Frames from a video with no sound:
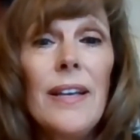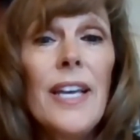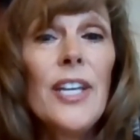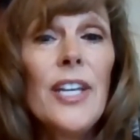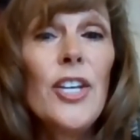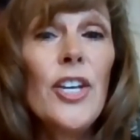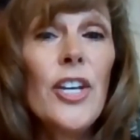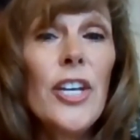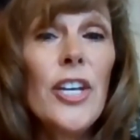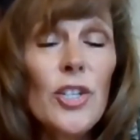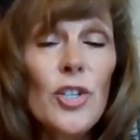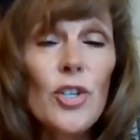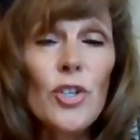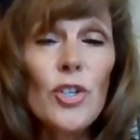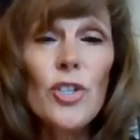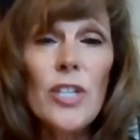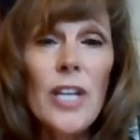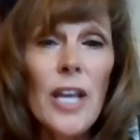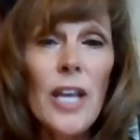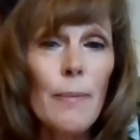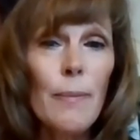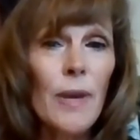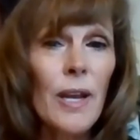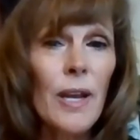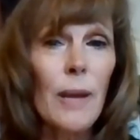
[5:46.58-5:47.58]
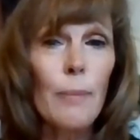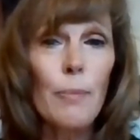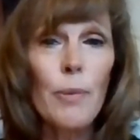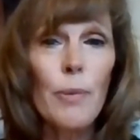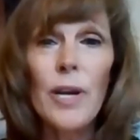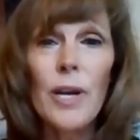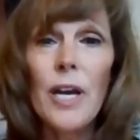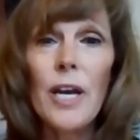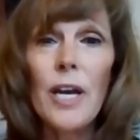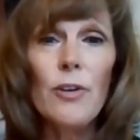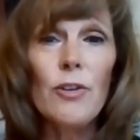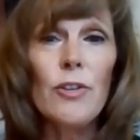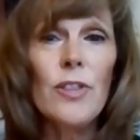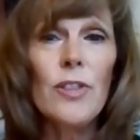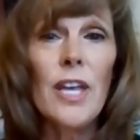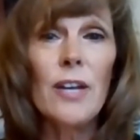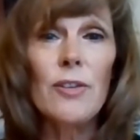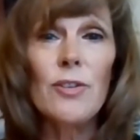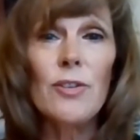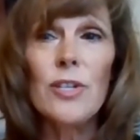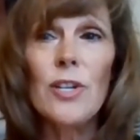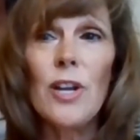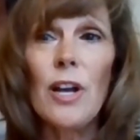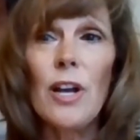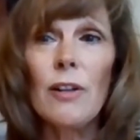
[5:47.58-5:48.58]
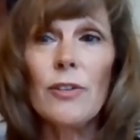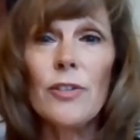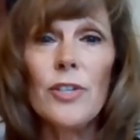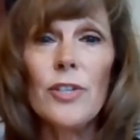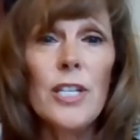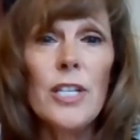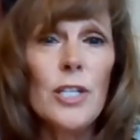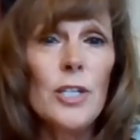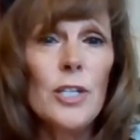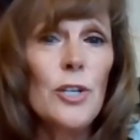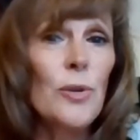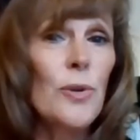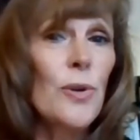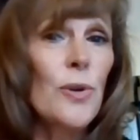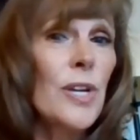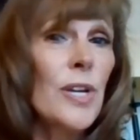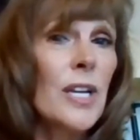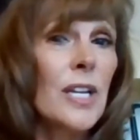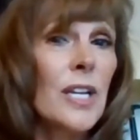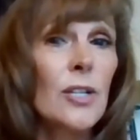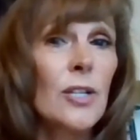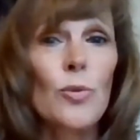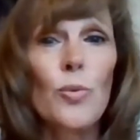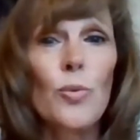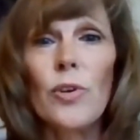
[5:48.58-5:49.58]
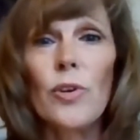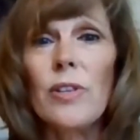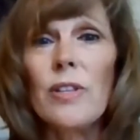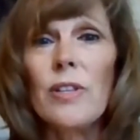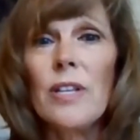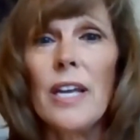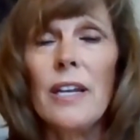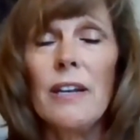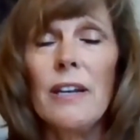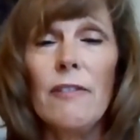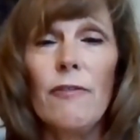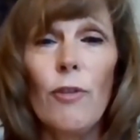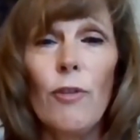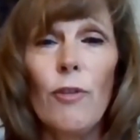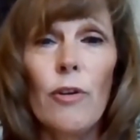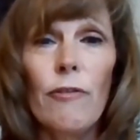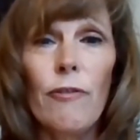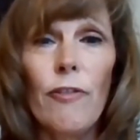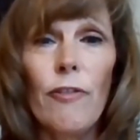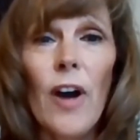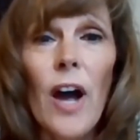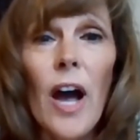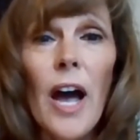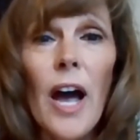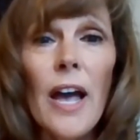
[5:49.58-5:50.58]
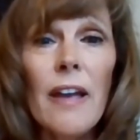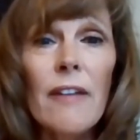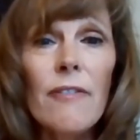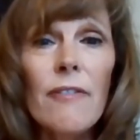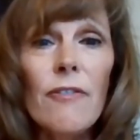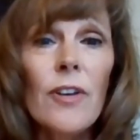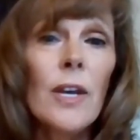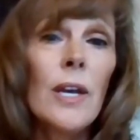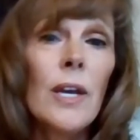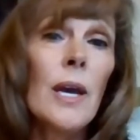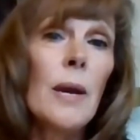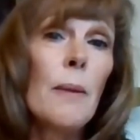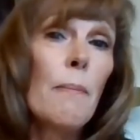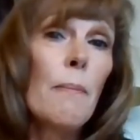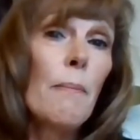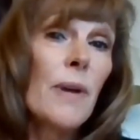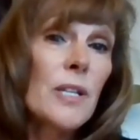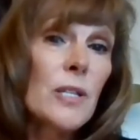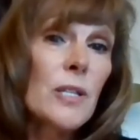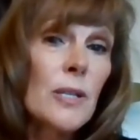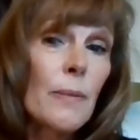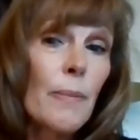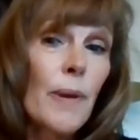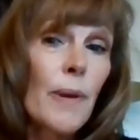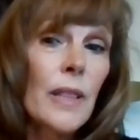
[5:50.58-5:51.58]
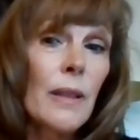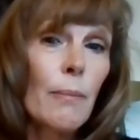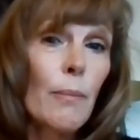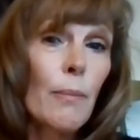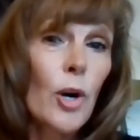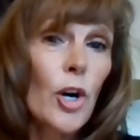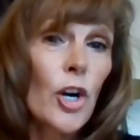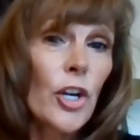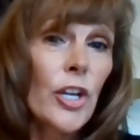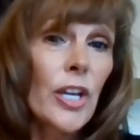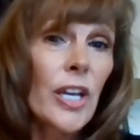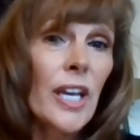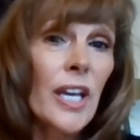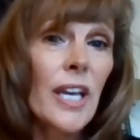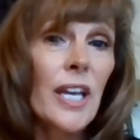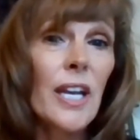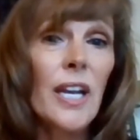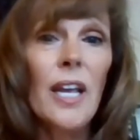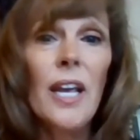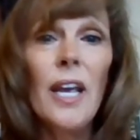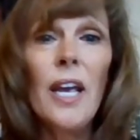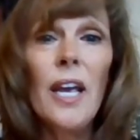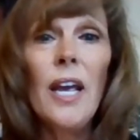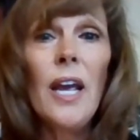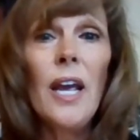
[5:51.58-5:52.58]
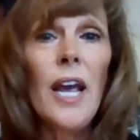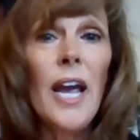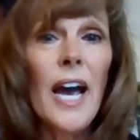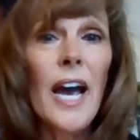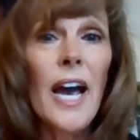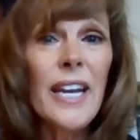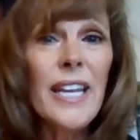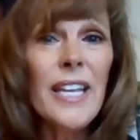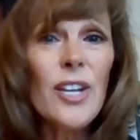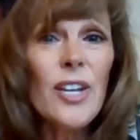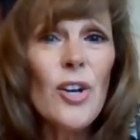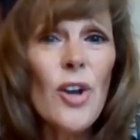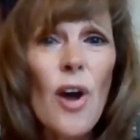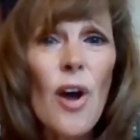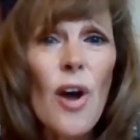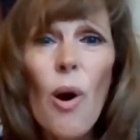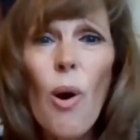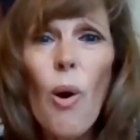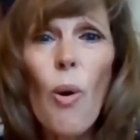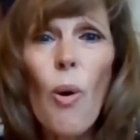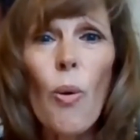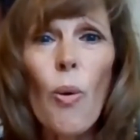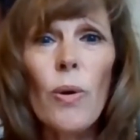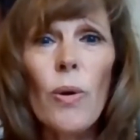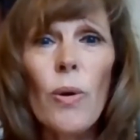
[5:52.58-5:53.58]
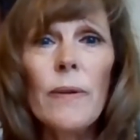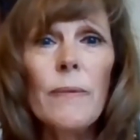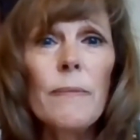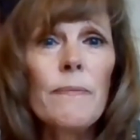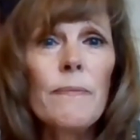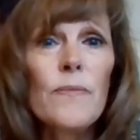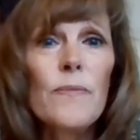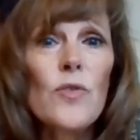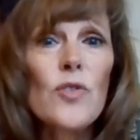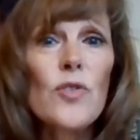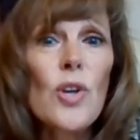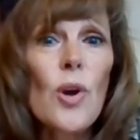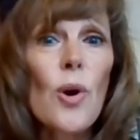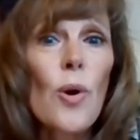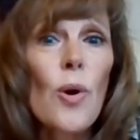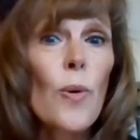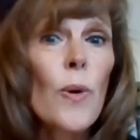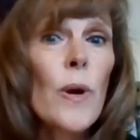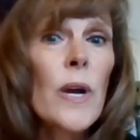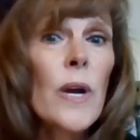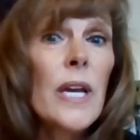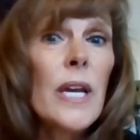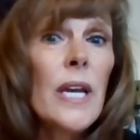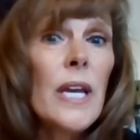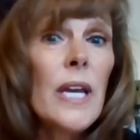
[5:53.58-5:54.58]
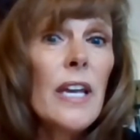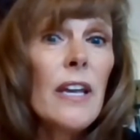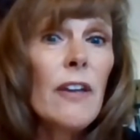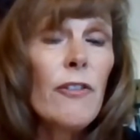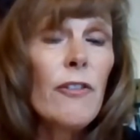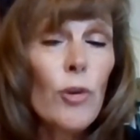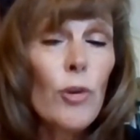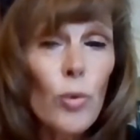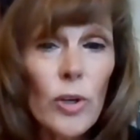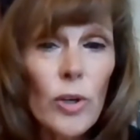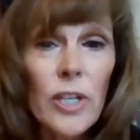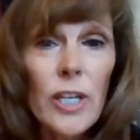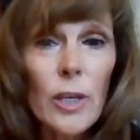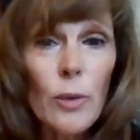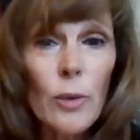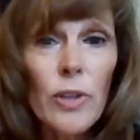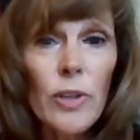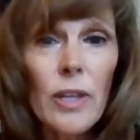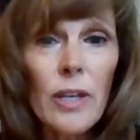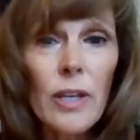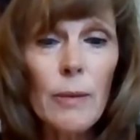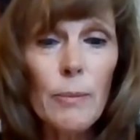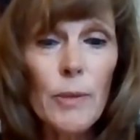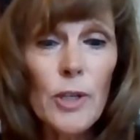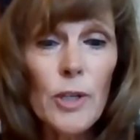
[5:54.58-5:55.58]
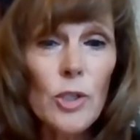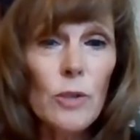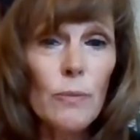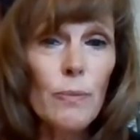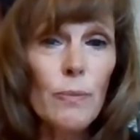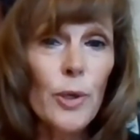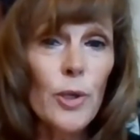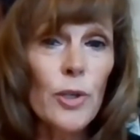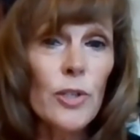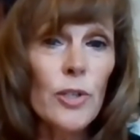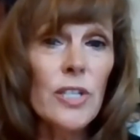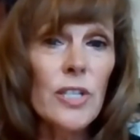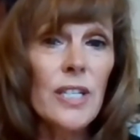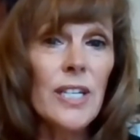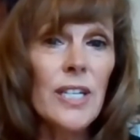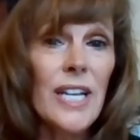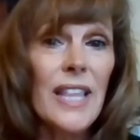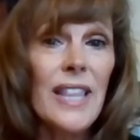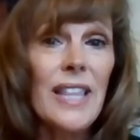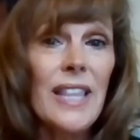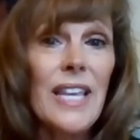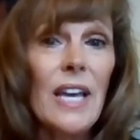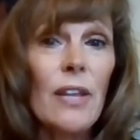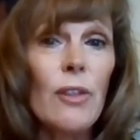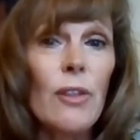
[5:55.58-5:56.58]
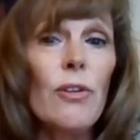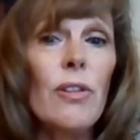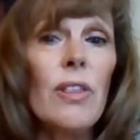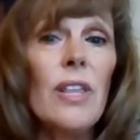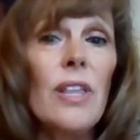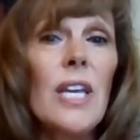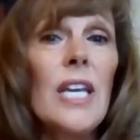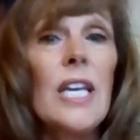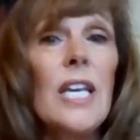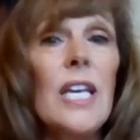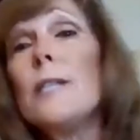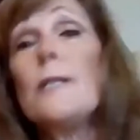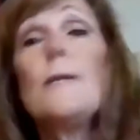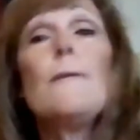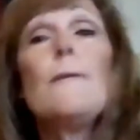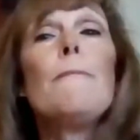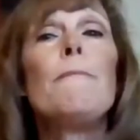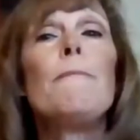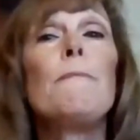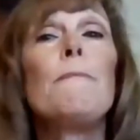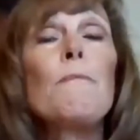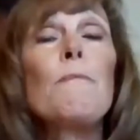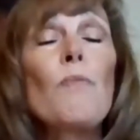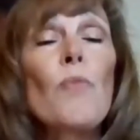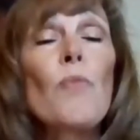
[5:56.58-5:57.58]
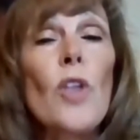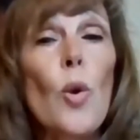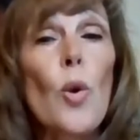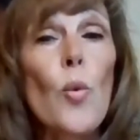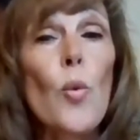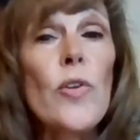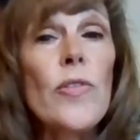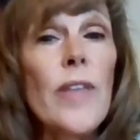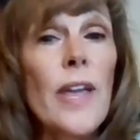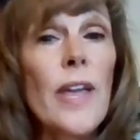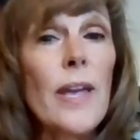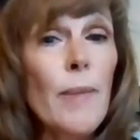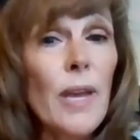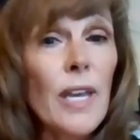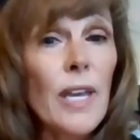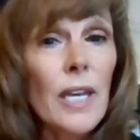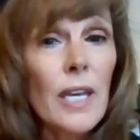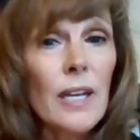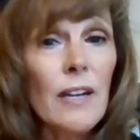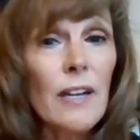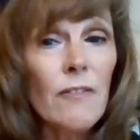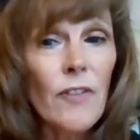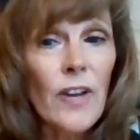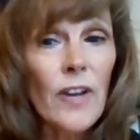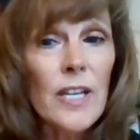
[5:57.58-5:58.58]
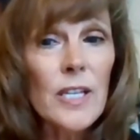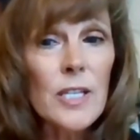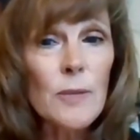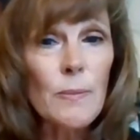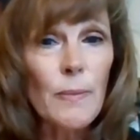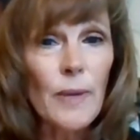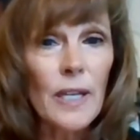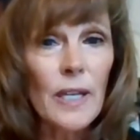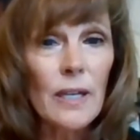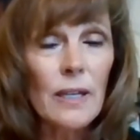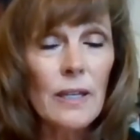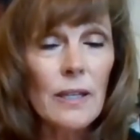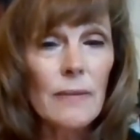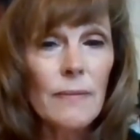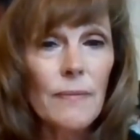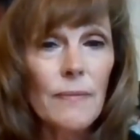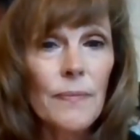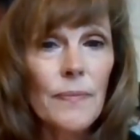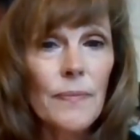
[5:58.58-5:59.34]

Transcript: You get your statement, I put $100,000 into it, it's worth 94.5, must have been the market. How do you know? So if you're working with a commission person, the other thing is when they make an investment,